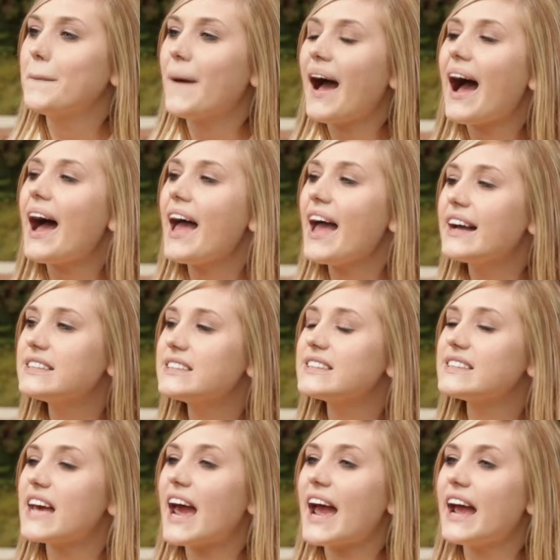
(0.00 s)
I had
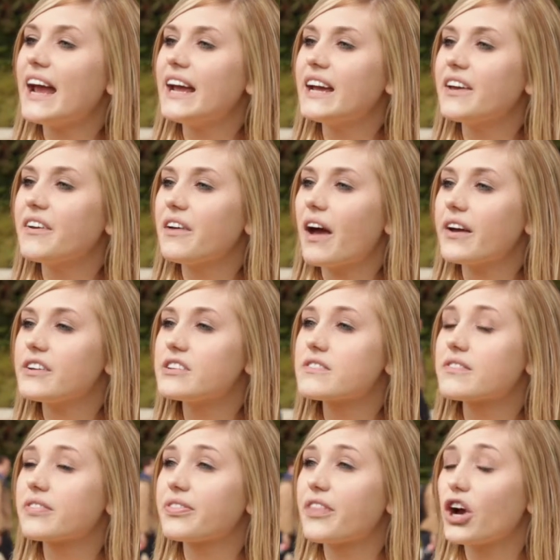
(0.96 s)
to take
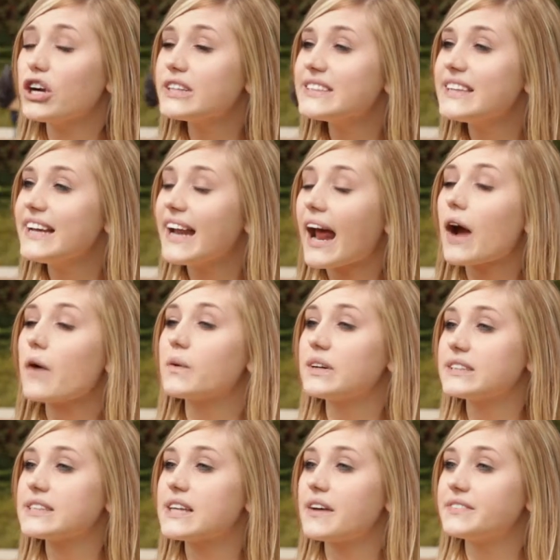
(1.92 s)
13
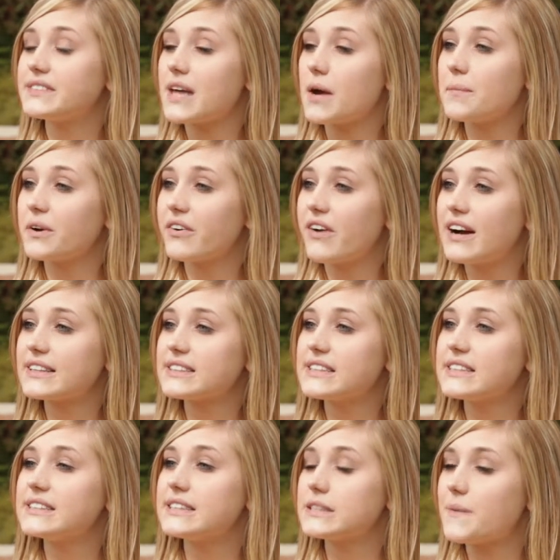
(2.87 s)
hours of summer
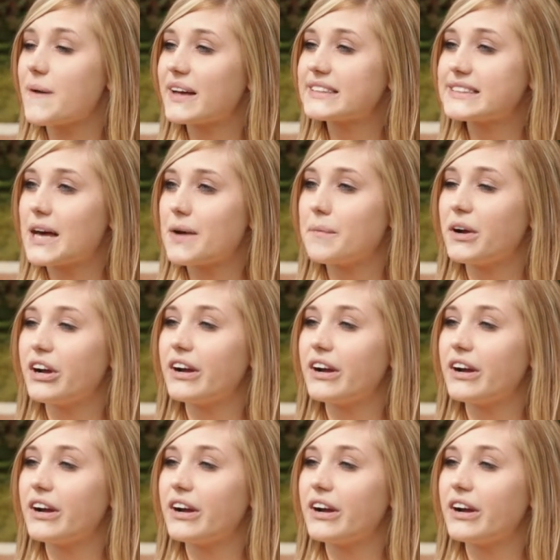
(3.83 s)
classes this past summer,